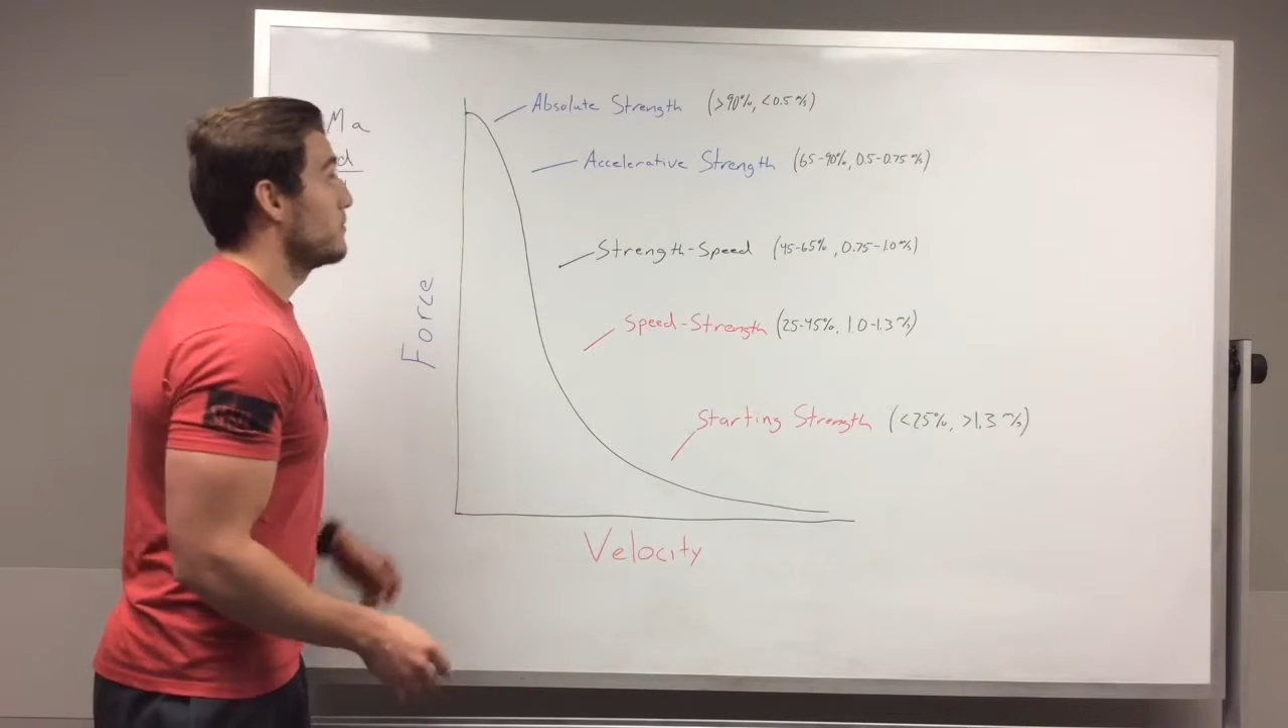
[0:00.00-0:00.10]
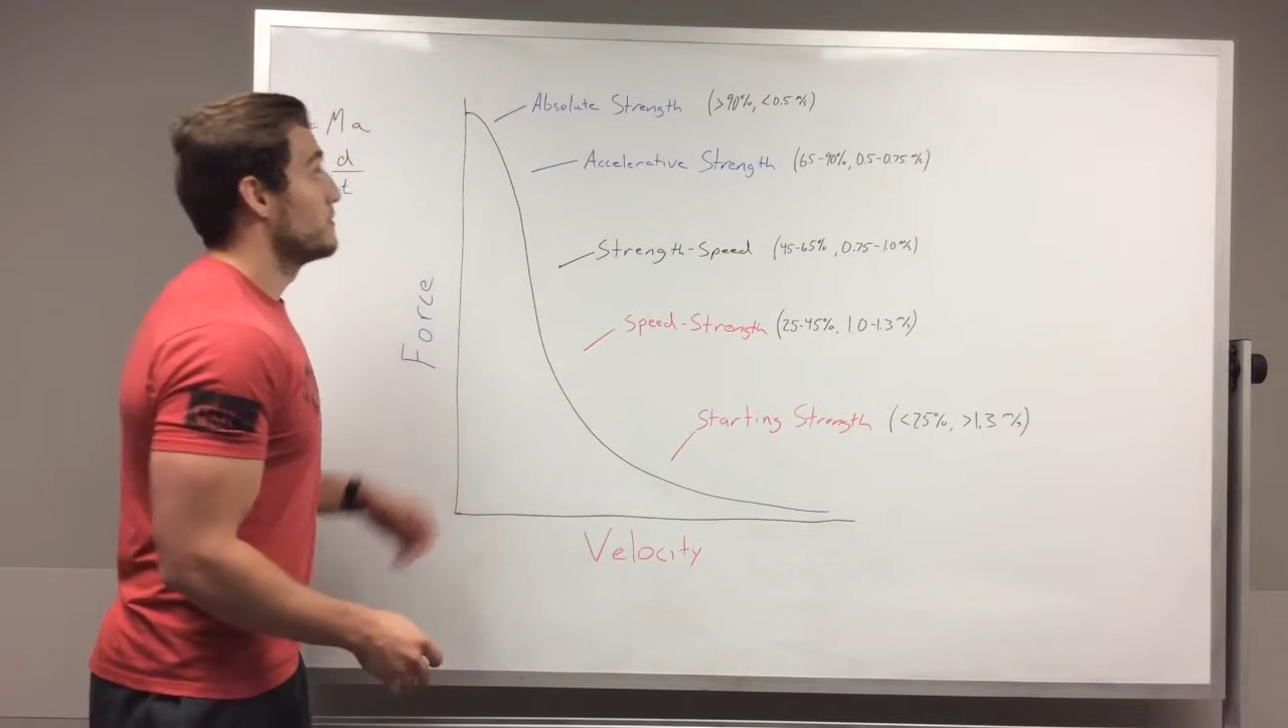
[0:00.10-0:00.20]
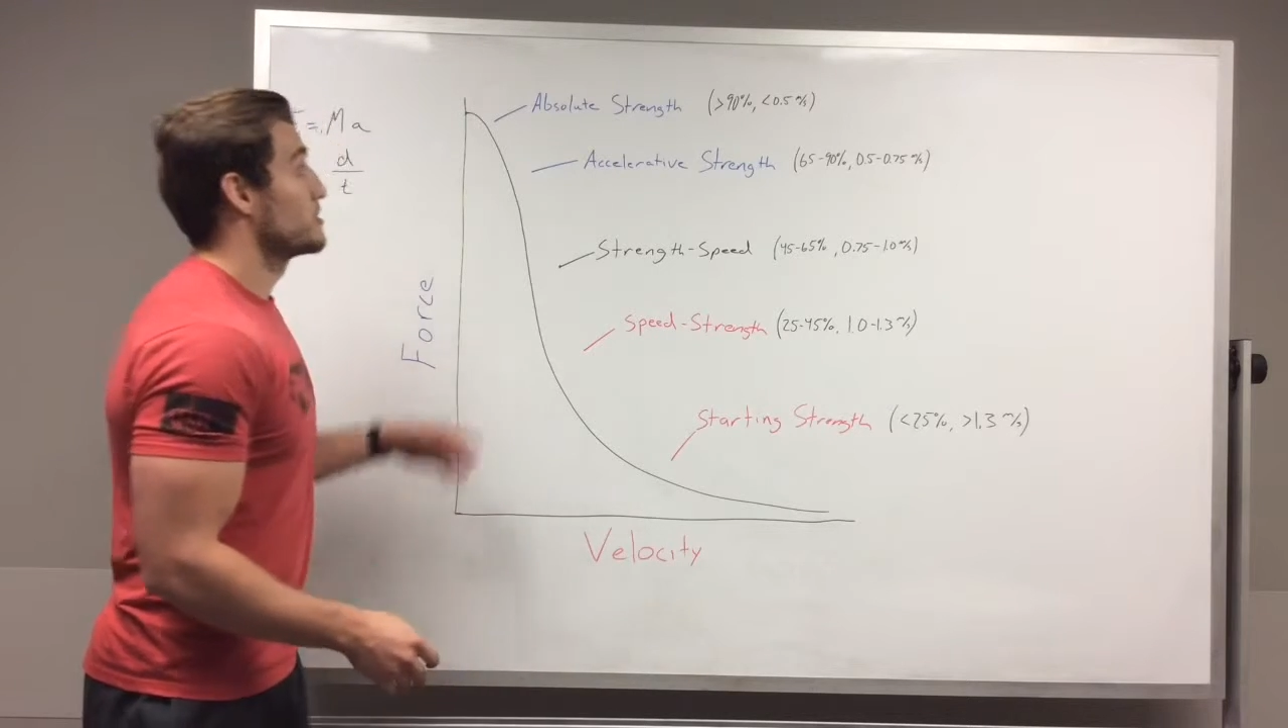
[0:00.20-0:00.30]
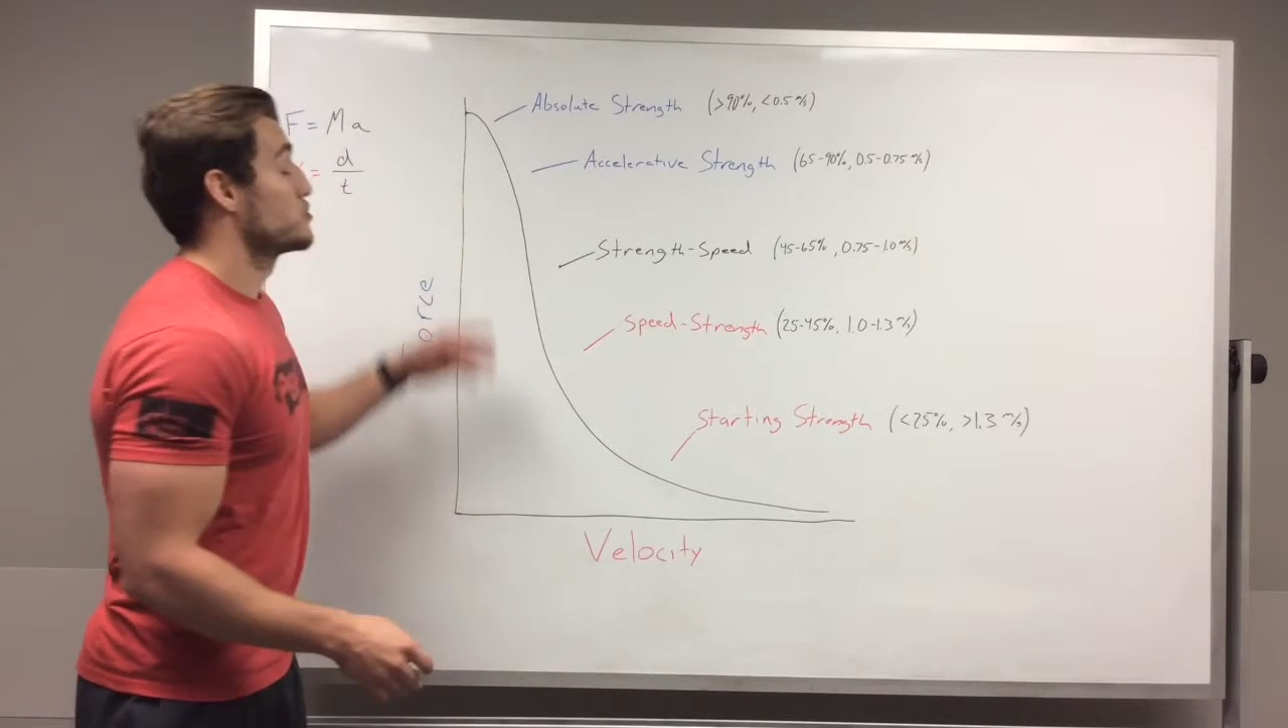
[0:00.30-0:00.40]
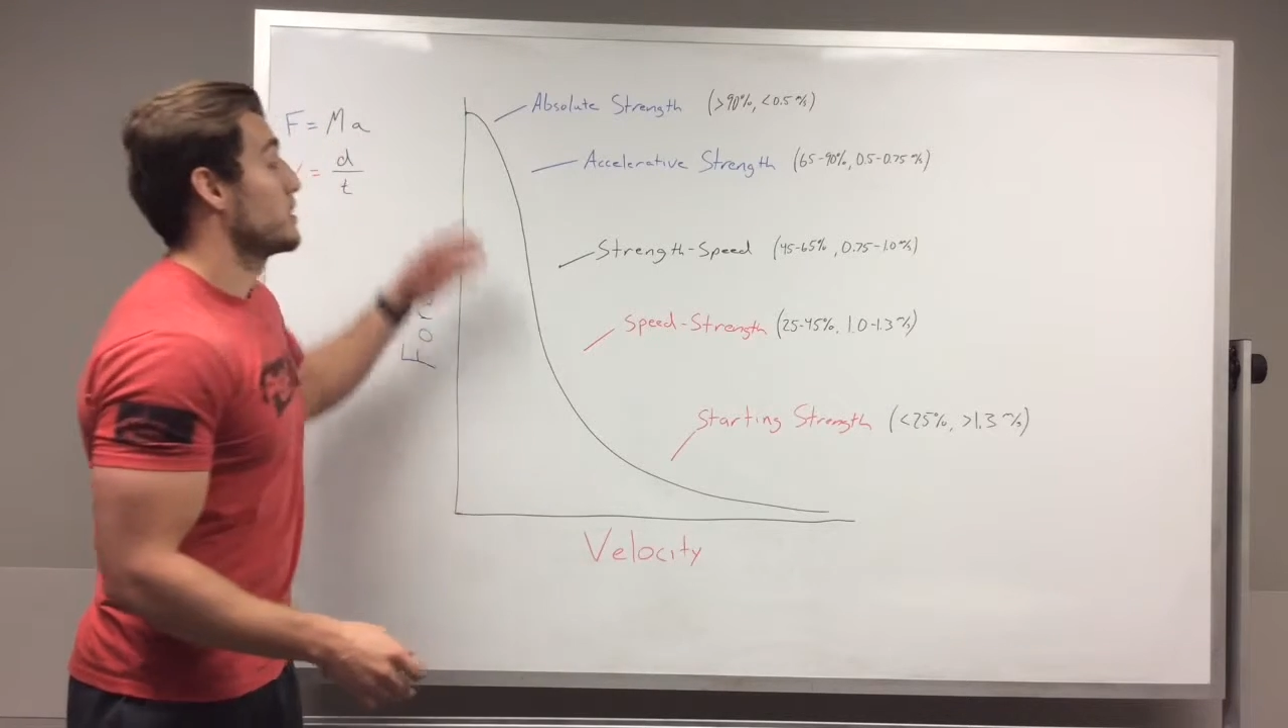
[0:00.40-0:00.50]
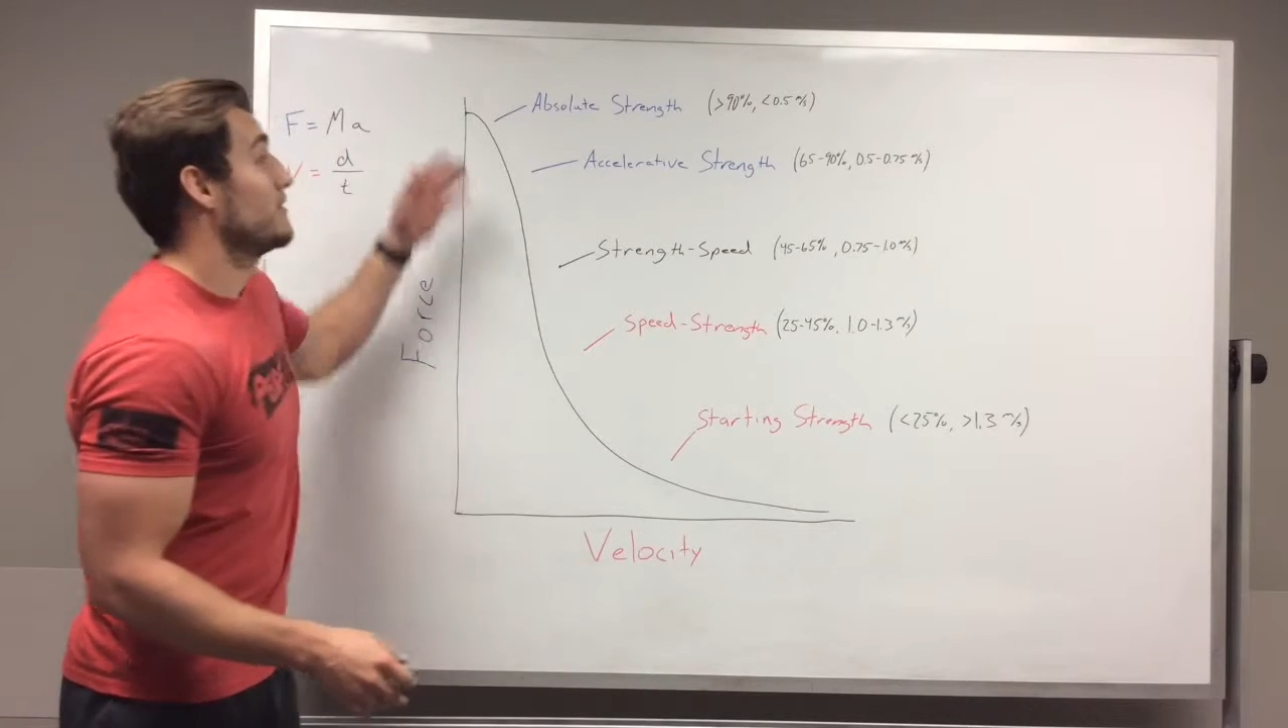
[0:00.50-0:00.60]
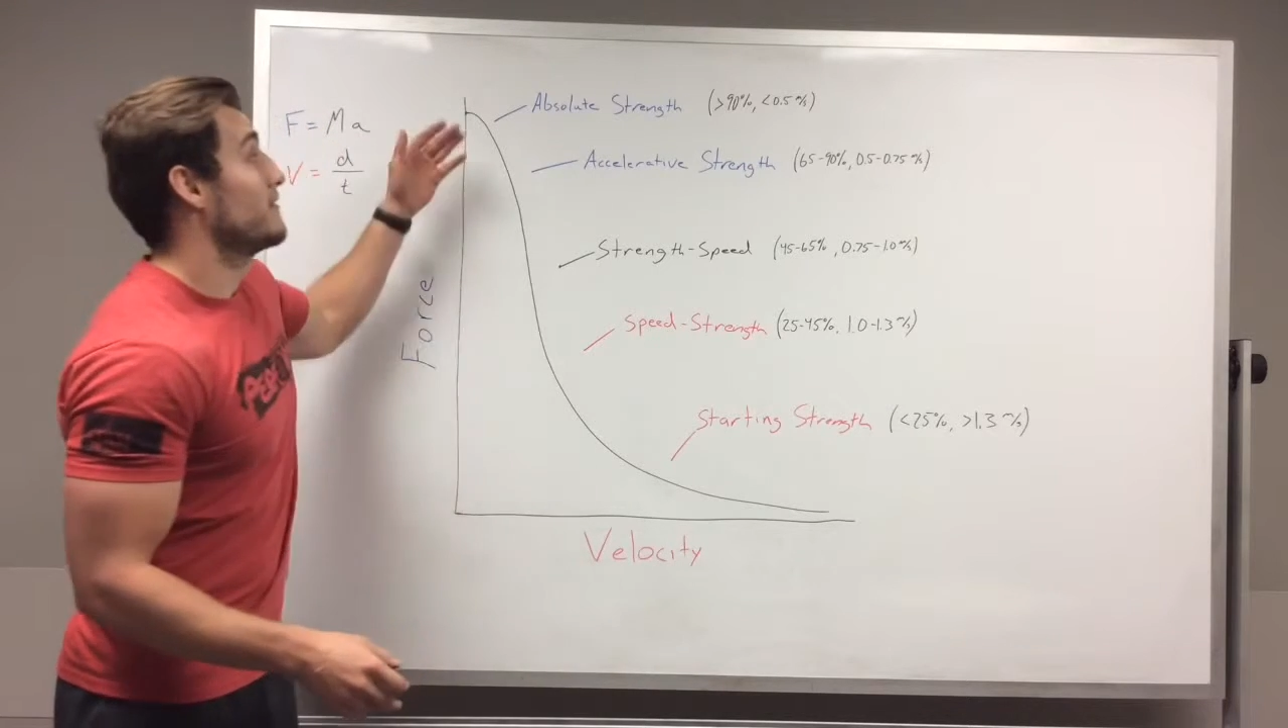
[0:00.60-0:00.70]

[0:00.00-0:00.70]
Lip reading: we must train